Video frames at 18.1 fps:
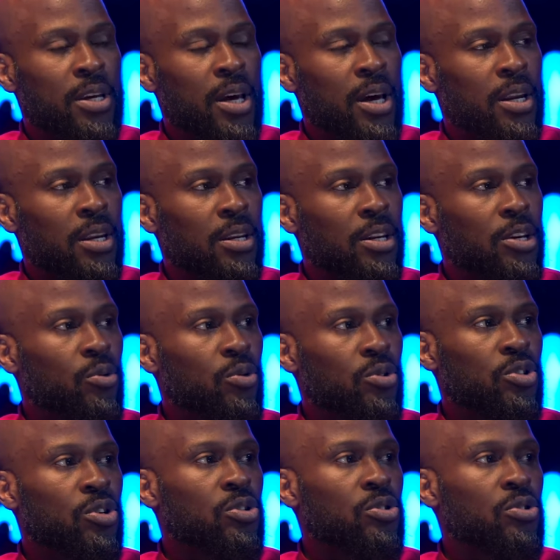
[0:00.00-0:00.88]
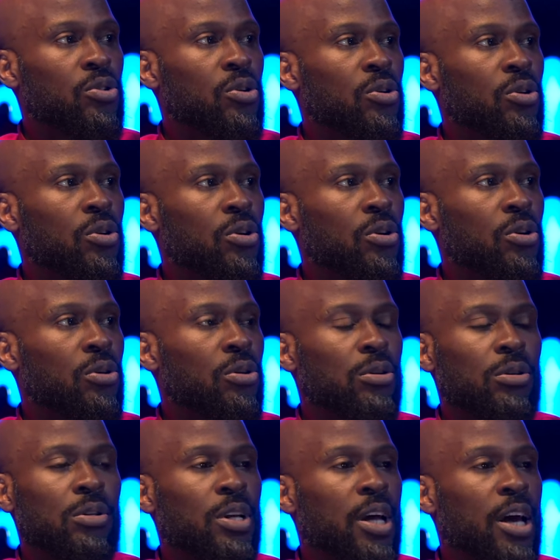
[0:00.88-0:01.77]
and he was just
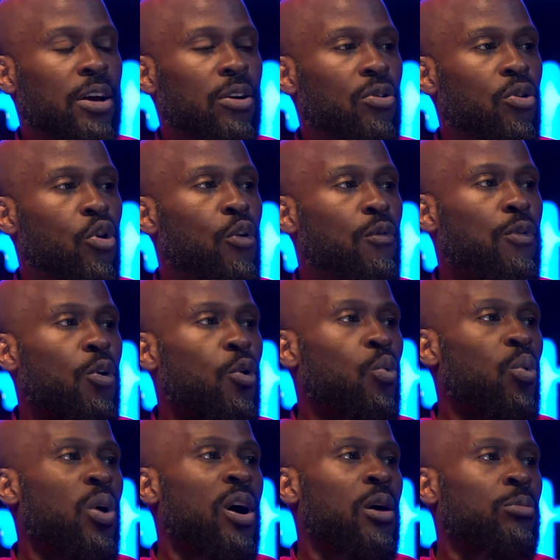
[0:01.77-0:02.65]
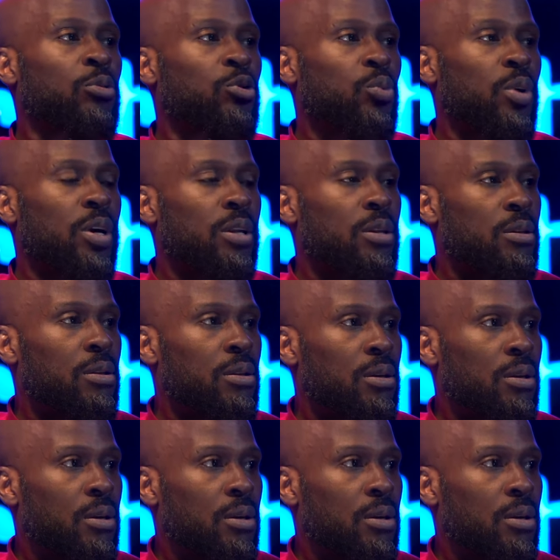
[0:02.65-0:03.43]
like overwhelmed with,